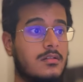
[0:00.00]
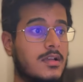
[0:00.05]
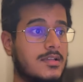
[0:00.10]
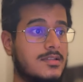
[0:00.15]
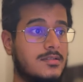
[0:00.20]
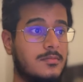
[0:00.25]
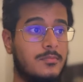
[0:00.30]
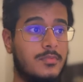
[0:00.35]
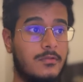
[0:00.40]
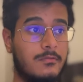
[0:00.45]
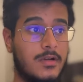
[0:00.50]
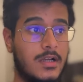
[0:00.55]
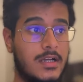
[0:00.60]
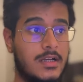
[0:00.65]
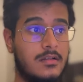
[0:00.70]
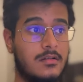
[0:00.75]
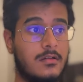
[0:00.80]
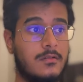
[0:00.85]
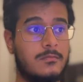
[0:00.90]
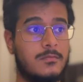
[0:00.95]
as the
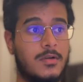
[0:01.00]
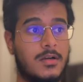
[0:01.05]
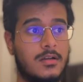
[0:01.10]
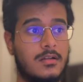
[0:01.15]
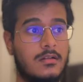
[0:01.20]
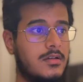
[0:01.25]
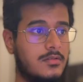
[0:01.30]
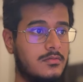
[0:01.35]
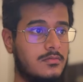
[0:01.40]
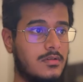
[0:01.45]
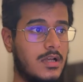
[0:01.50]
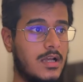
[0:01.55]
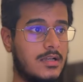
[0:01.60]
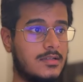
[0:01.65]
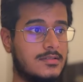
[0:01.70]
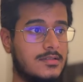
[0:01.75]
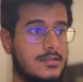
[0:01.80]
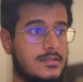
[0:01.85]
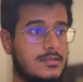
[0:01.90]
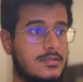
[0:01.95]
provider of model to
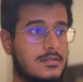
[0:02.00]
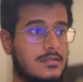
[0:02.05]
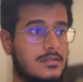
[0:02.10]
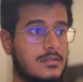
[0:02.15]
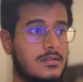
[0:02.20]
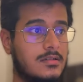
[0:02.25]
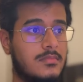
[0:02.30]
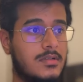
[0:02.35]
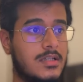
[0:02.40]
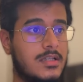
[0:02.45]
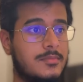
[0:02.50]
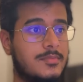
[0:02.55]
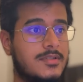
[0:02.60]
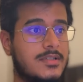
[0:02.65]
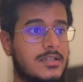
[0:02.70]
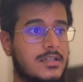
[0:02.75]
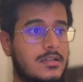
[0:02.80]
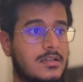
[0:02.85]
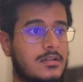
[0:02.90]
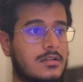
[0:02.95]
access the
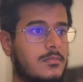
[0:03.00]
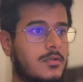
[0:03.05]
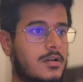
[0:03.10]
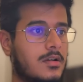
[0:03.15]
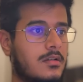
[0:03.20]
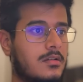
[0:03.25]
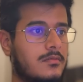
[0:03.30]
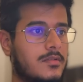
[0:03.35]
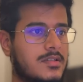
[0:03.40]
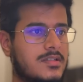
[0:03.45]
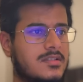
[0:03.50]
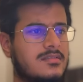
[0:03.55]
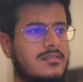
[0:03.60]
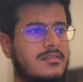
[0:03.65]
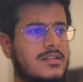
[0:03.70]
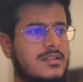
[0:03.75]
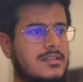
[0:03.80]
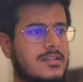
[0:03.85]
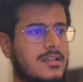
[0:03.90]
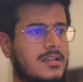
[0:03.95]
DeepSeek model, which is the
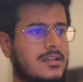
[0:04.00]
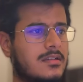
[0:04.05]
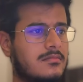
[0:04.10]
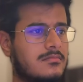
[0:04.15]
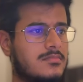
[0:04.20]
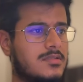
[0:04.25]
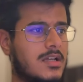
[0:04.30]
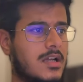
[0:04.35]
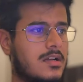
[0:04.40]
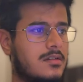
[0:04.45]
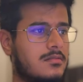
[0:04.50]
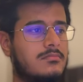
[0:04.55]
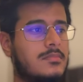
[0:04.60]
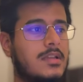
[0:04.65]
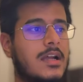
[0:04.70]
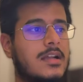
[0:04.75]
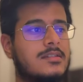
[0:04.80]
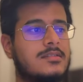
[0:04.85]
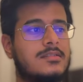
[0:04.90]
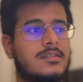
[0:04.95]
reasoning and chat.
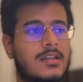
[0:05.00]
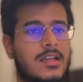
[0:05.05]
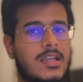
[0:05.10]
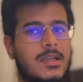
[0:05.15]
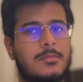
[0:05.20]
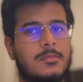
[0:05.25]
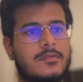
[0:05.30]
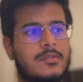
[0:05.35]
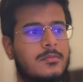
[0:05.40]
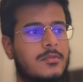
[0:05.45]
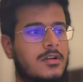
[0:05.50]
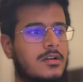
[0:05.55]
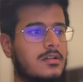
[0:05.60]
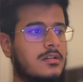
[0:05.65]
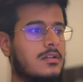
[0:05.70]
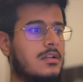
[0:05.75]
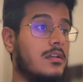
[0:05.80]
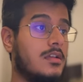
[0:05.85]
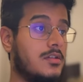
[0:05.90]
That's the name of the model.